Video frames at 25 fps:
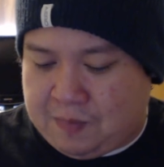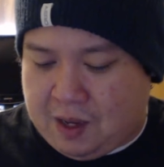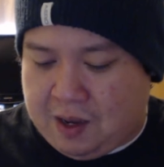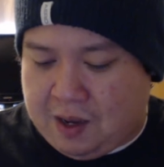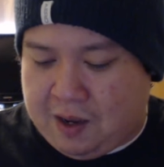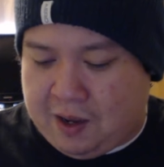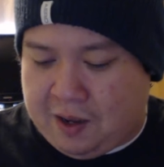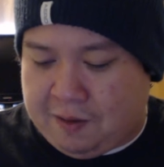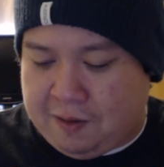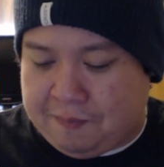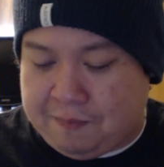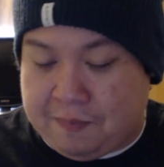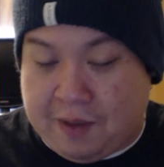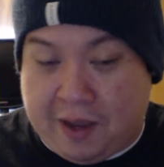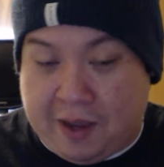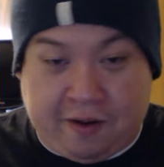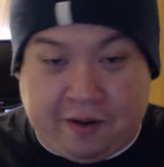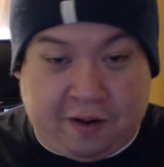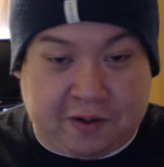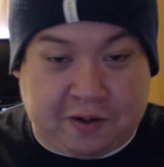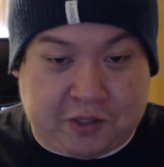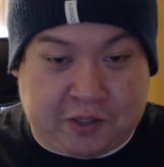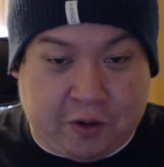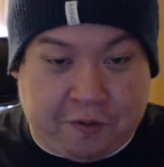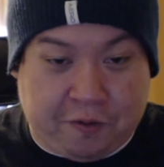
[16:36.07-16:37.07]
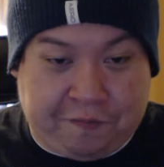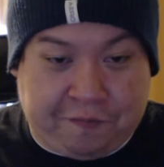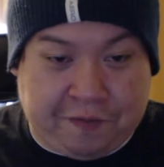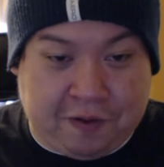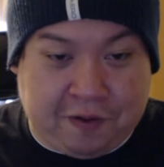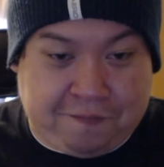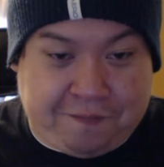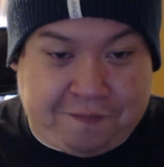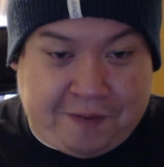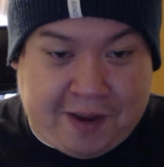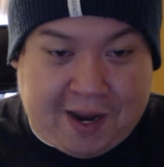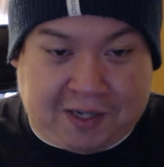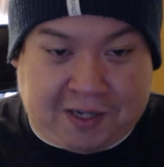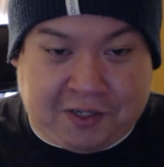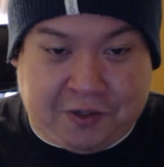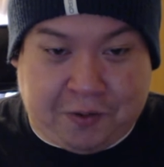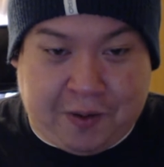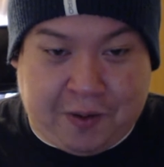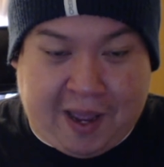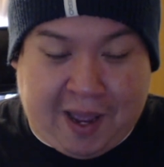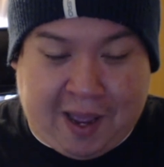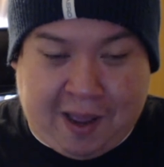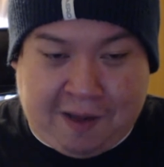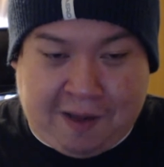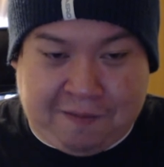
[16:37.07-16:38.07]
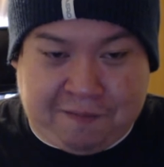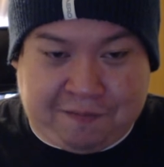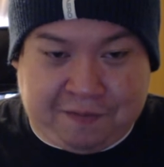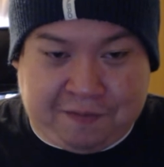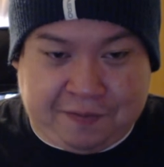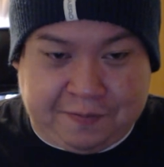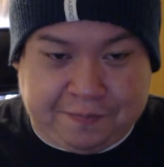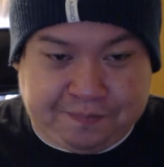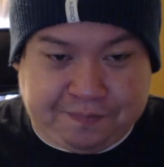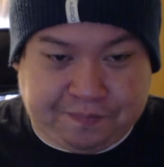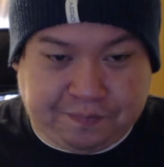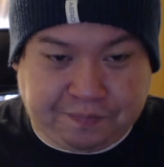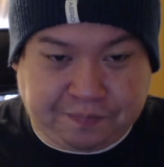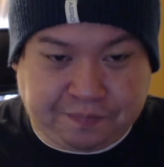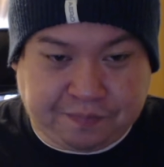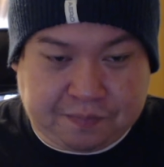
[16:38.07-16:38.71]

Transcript: And also a fun fact, you have